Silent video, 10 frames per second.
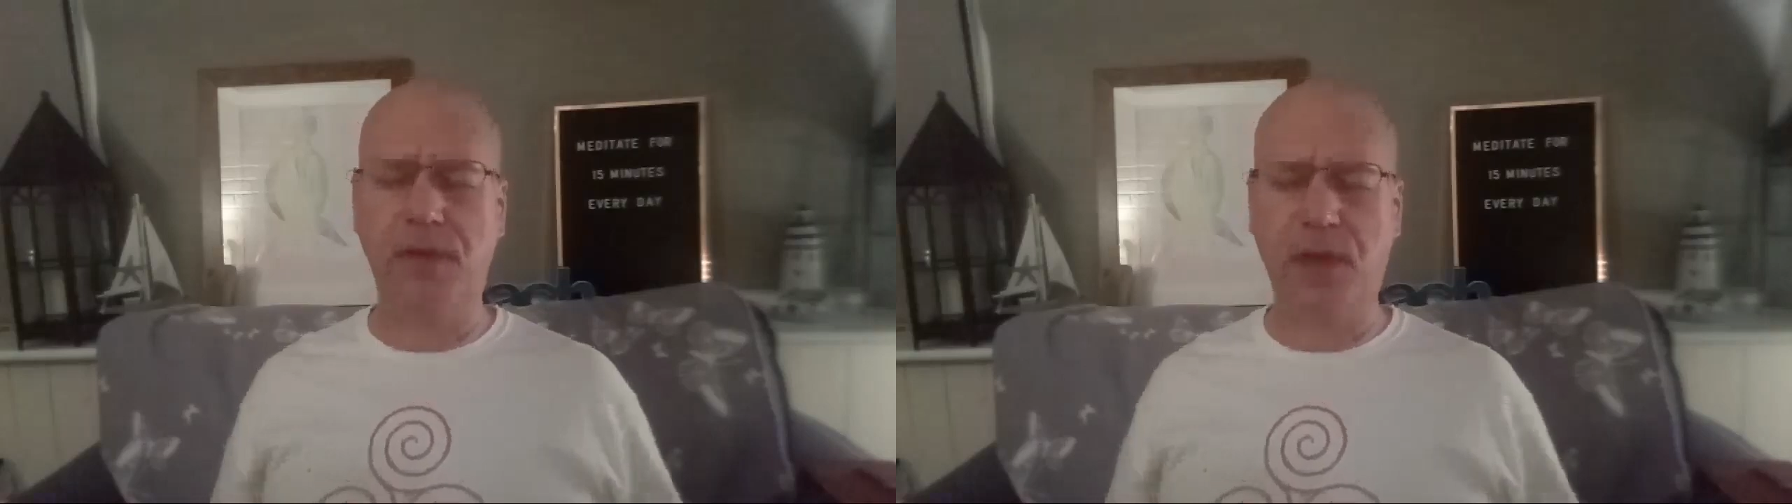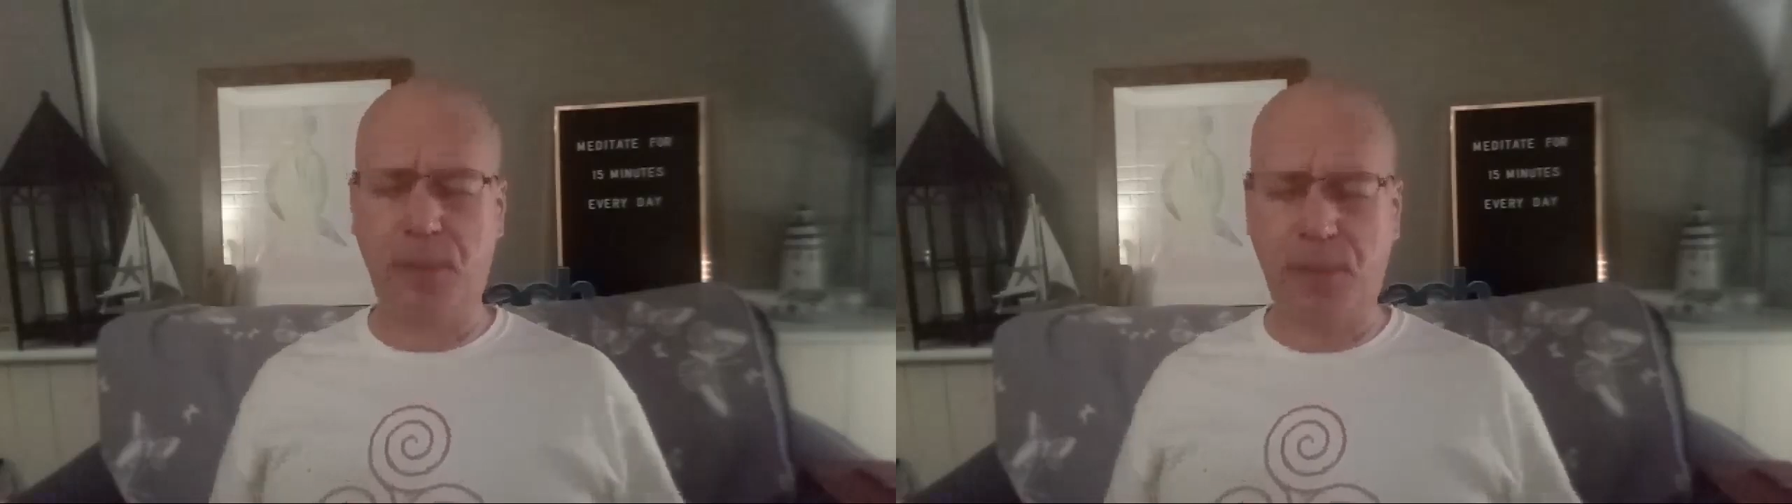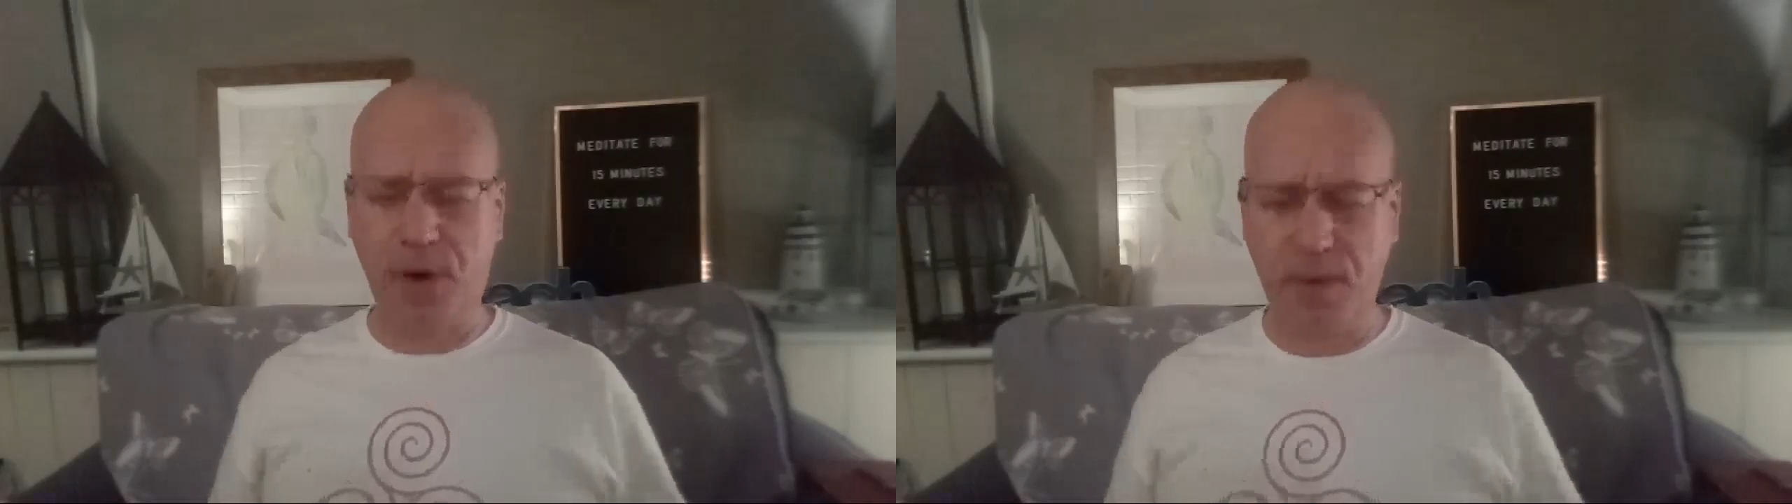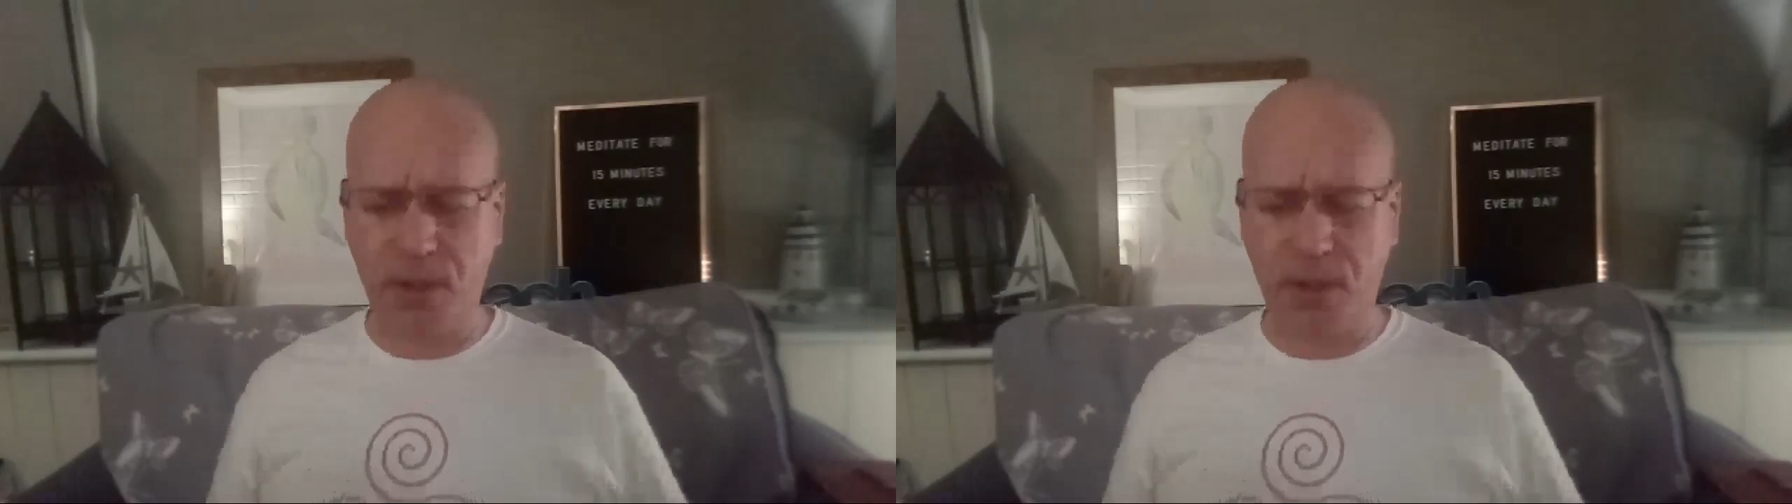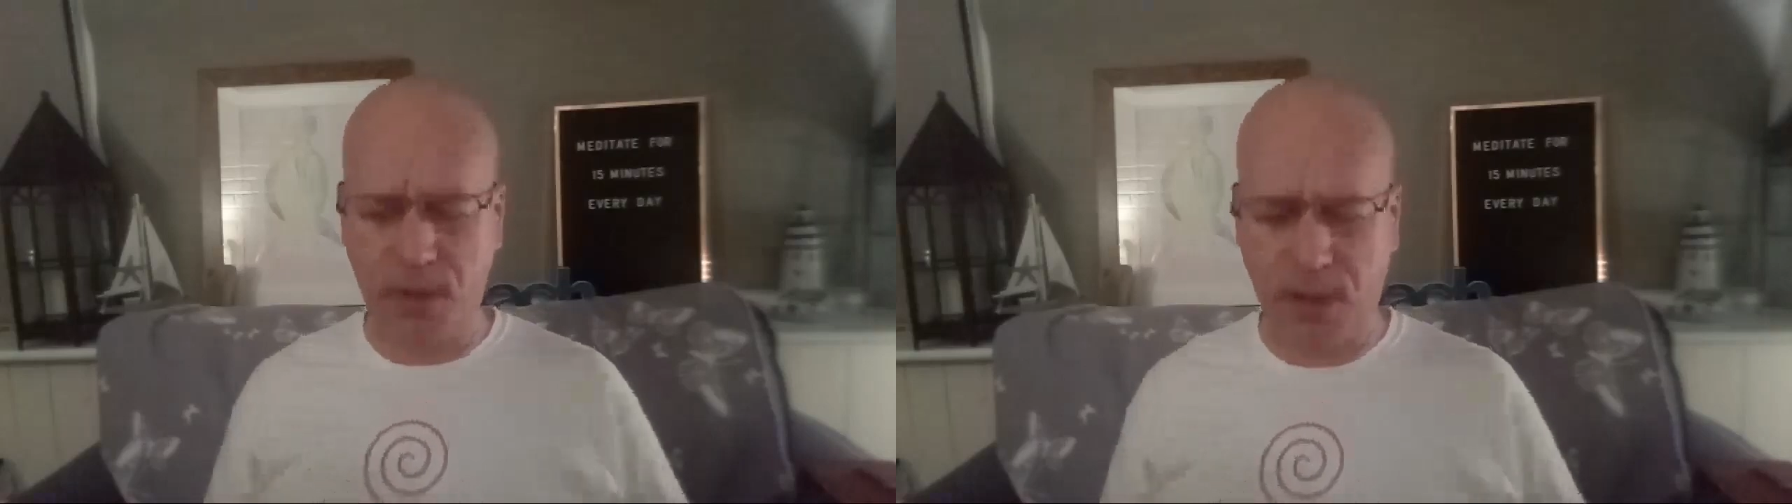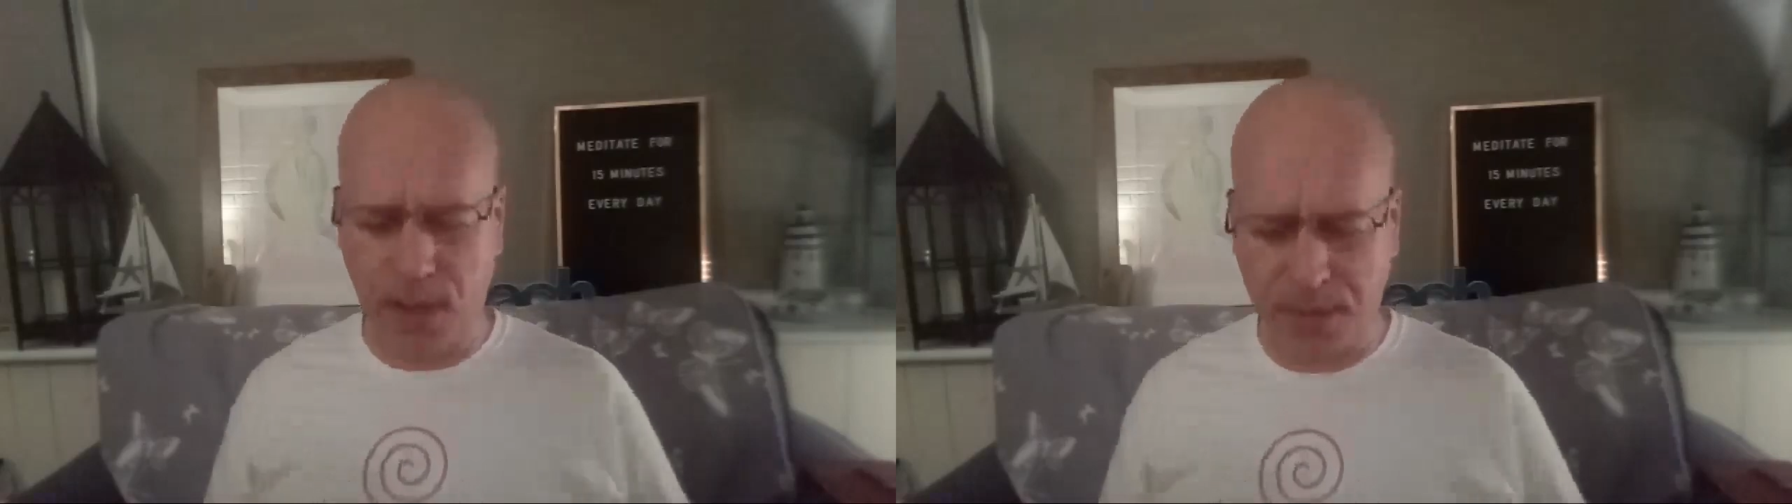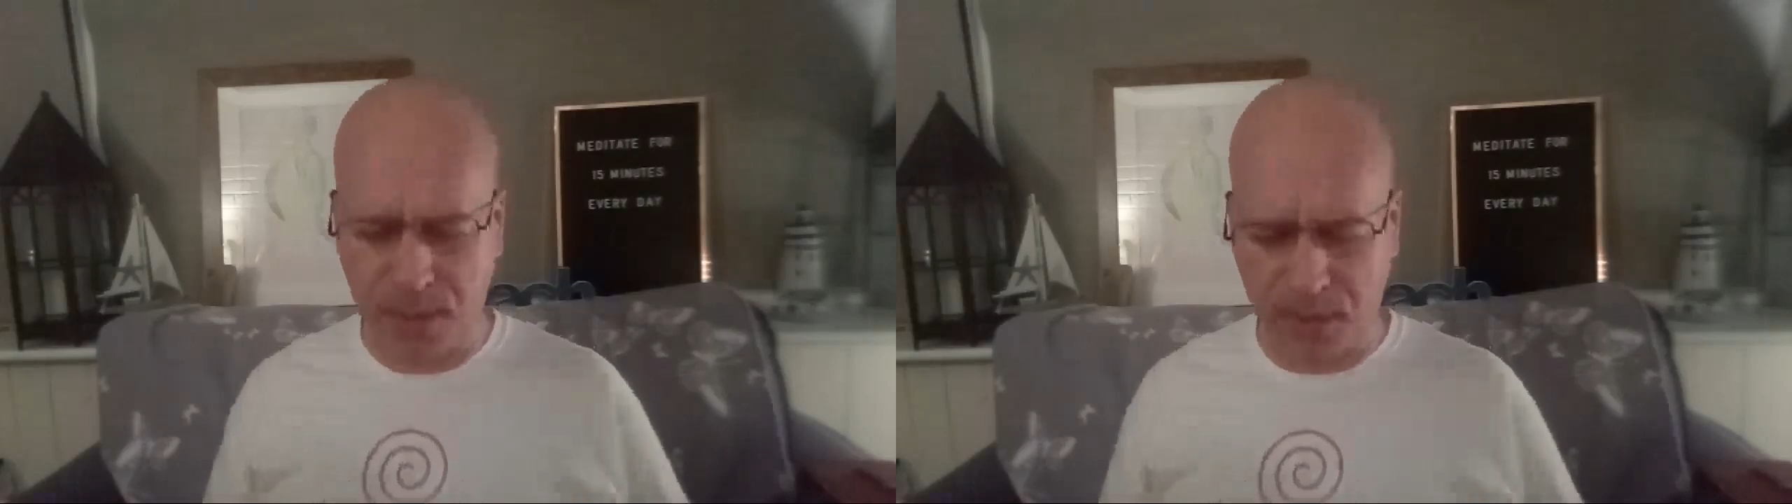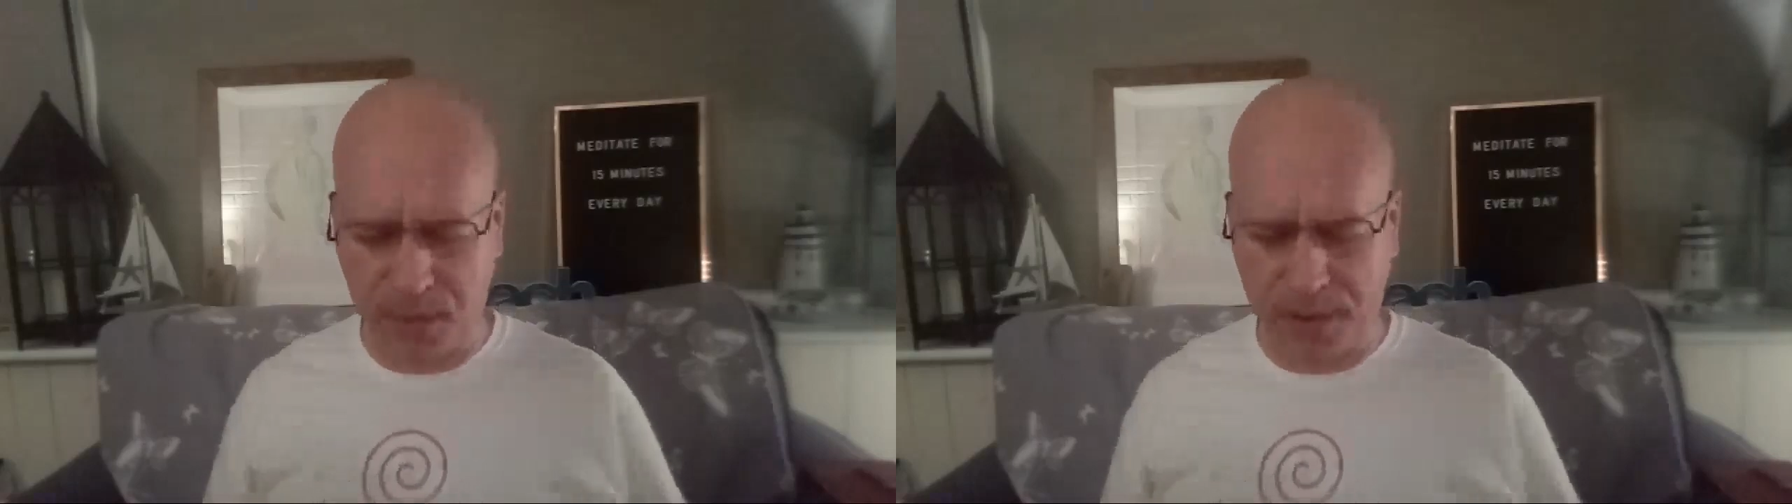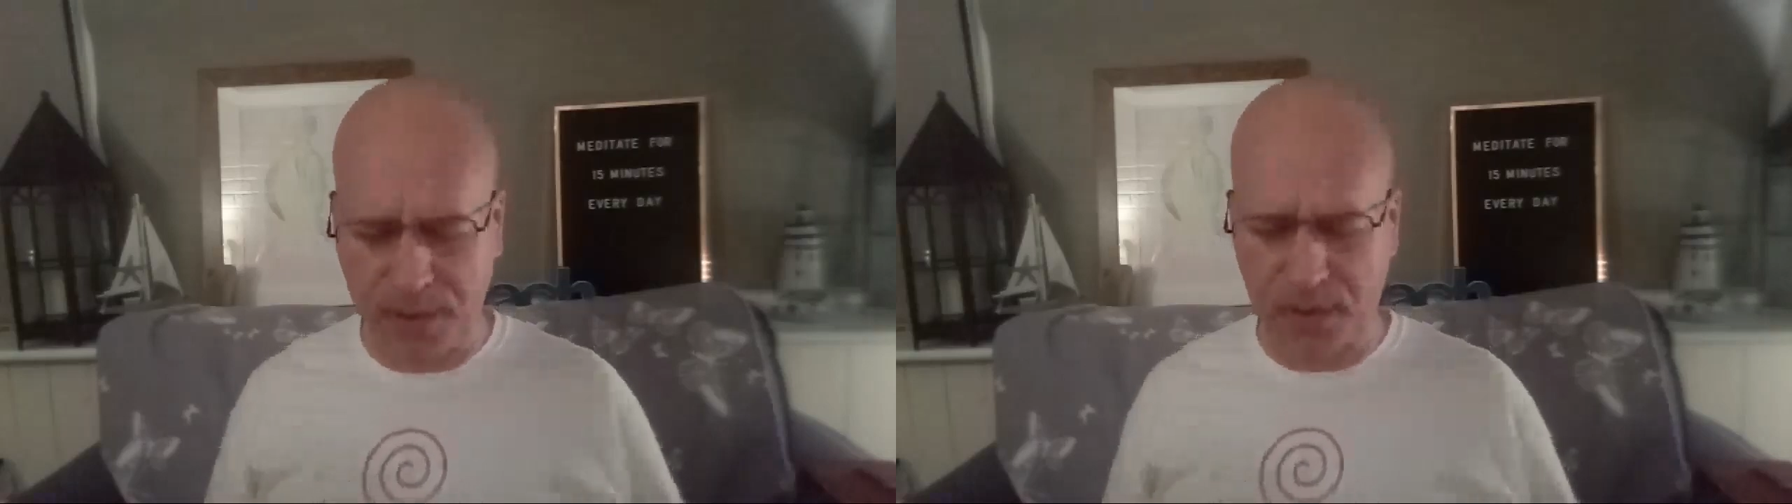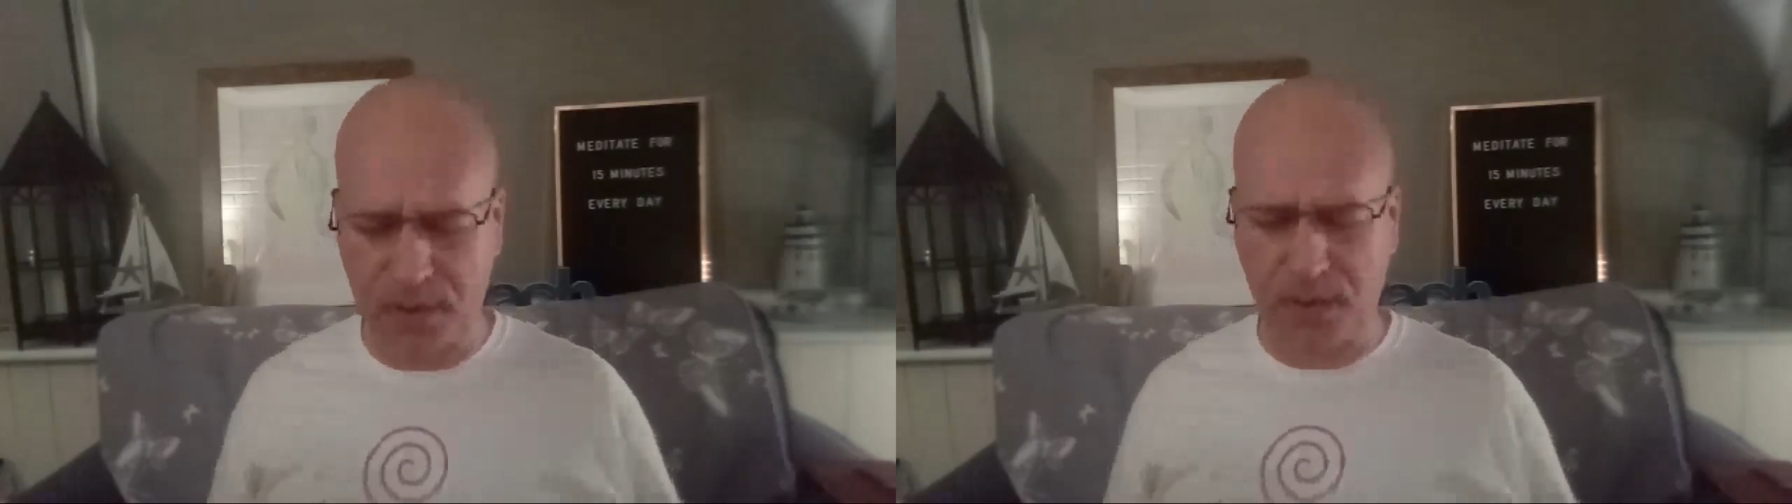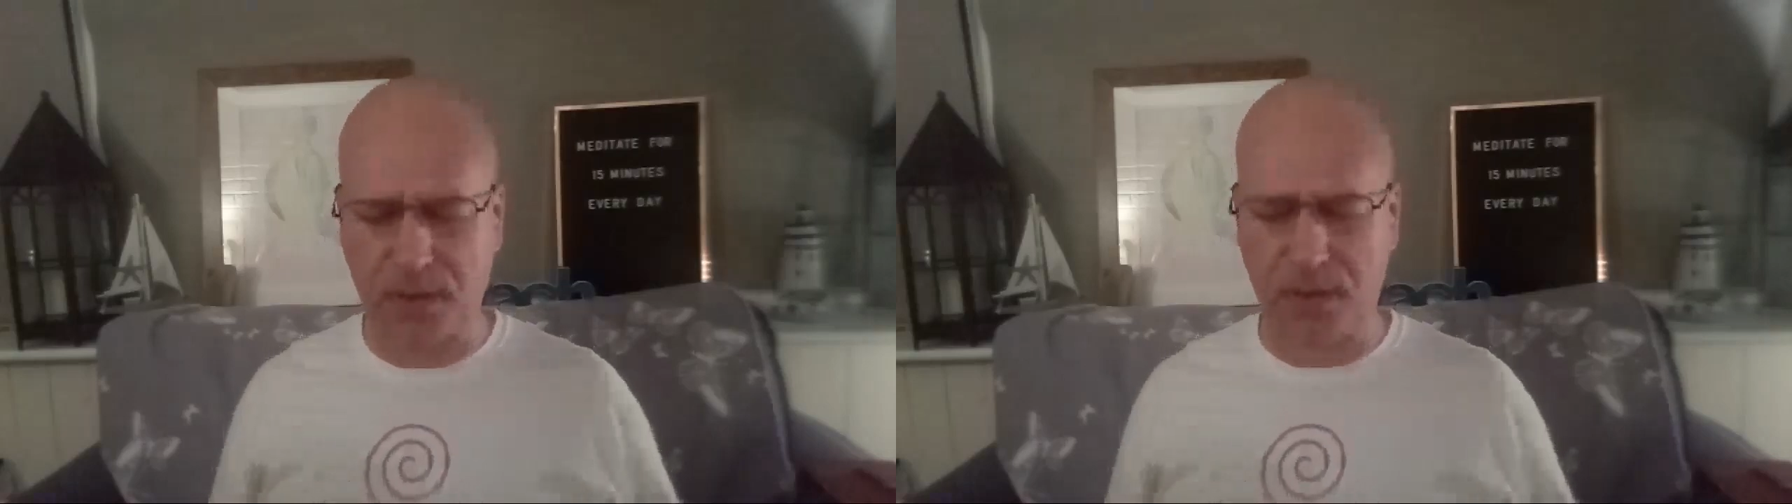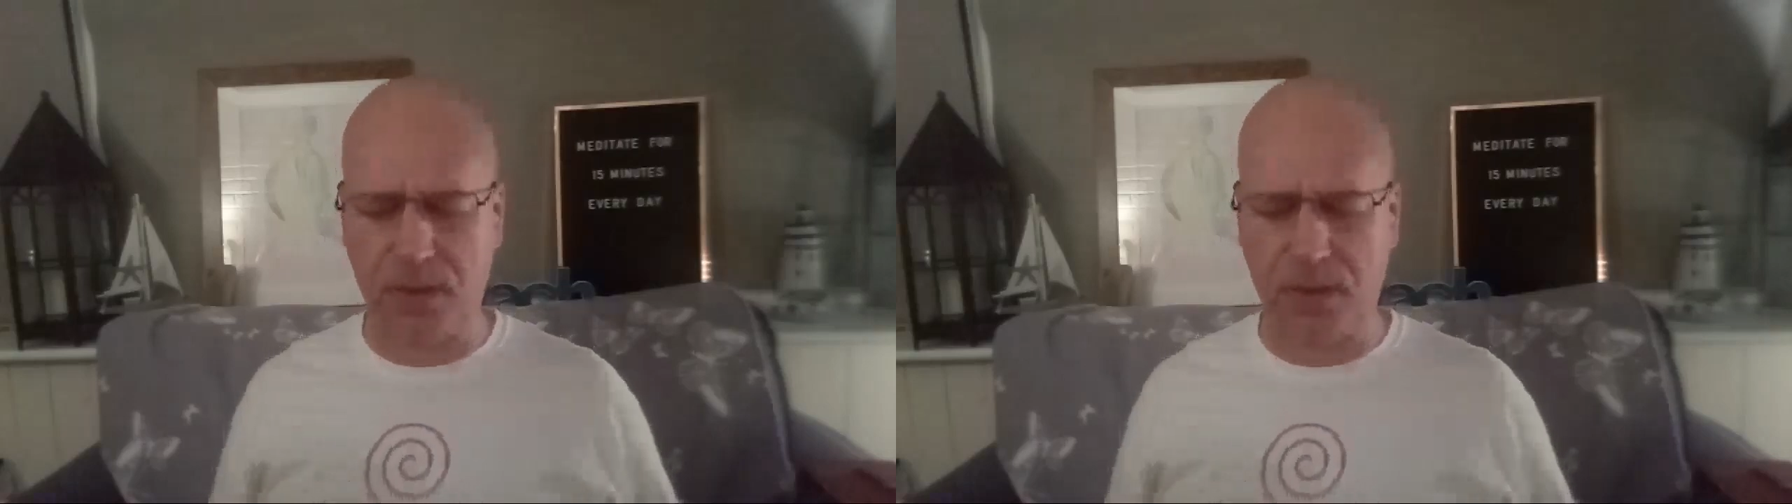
I promise it will happen with practice.